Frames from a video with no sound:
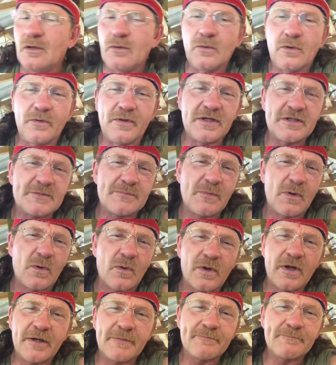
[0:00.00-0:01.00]
Well, this
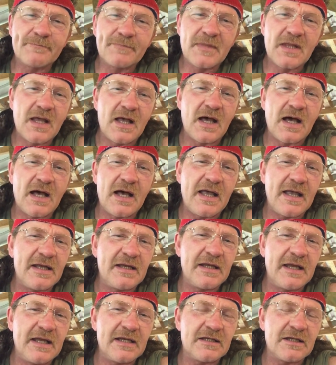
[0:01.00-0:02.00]
morning I had
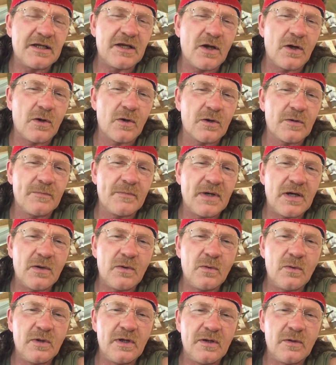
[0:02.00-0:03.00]
to get the yard
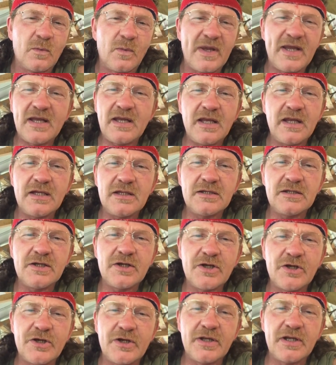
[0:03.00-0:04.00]
mowed and the weed eating
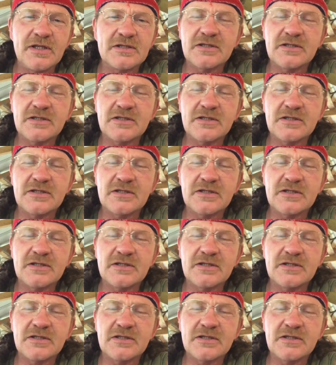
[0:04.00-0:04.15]
done,